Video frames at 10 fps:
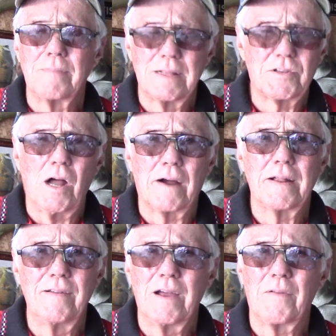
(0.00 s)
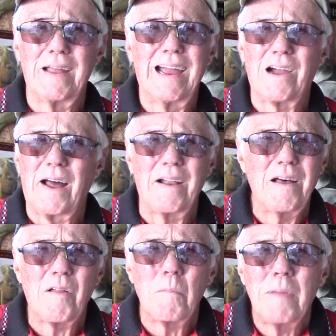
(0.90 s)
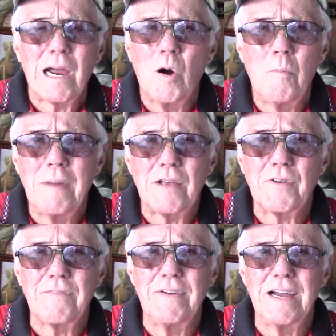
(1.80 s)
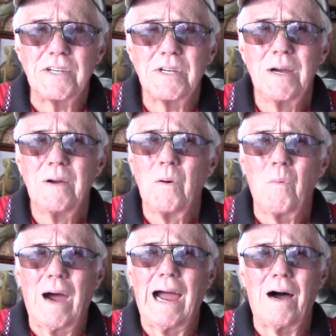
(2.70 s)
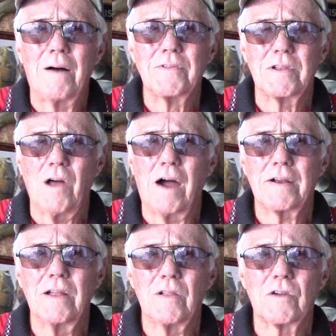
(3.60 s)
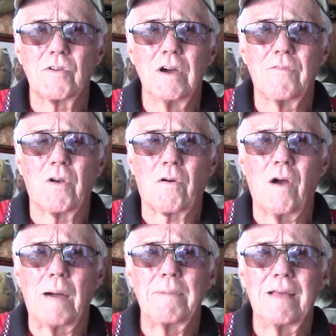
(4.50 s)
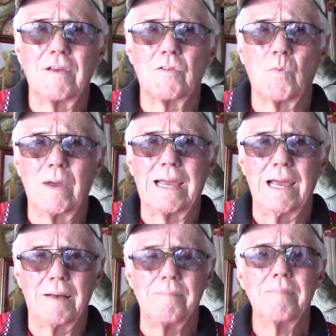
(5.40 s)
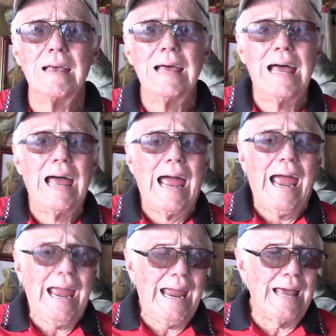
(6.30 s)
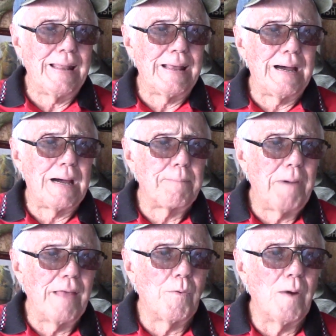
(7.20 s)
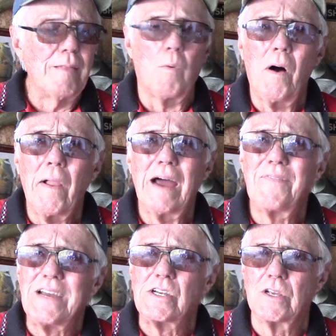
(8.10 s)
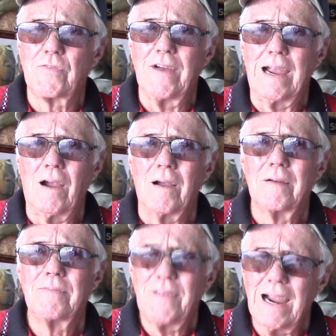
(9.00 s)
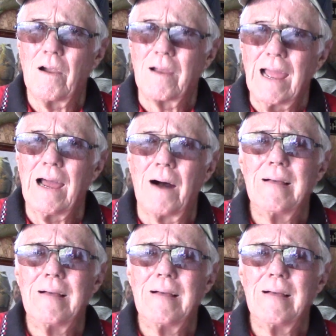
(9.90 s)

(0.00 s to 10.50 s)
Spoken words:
Stockton the other day, caught another big old mess of fish. Wow, Stockton looks good for crappie this weekend. And by the way, the walleye fishing's fair. Yeah.